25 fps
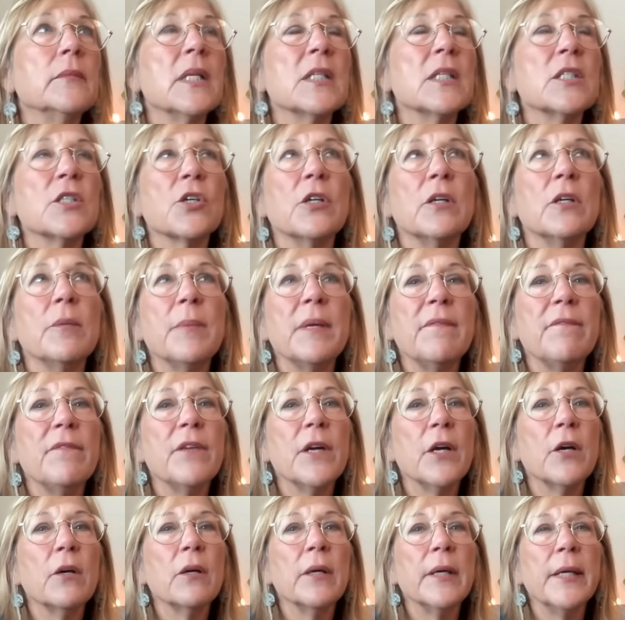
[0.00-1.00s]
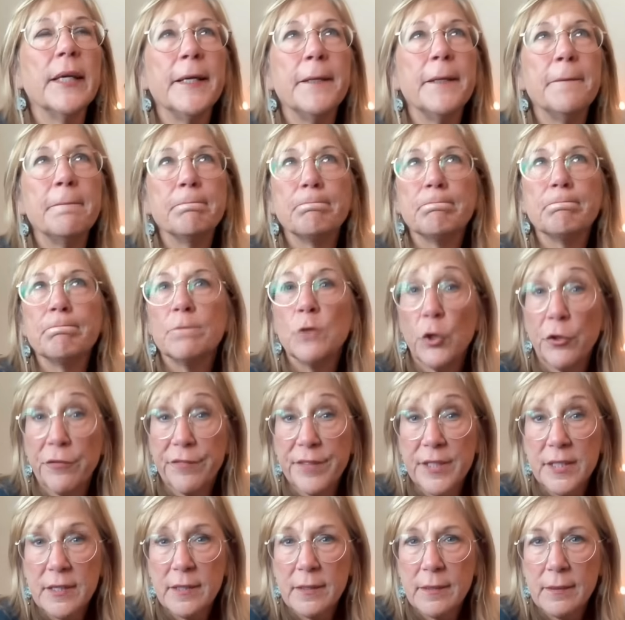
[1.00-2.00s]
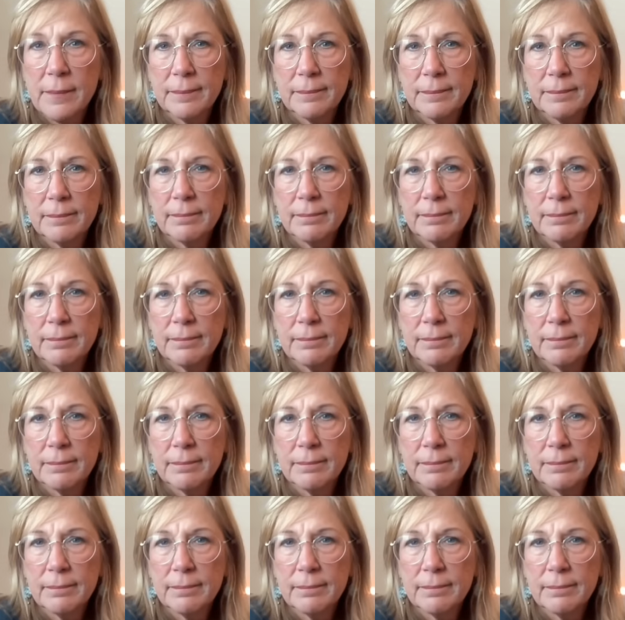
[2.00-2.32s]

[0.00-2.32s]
it's going to be very nervous.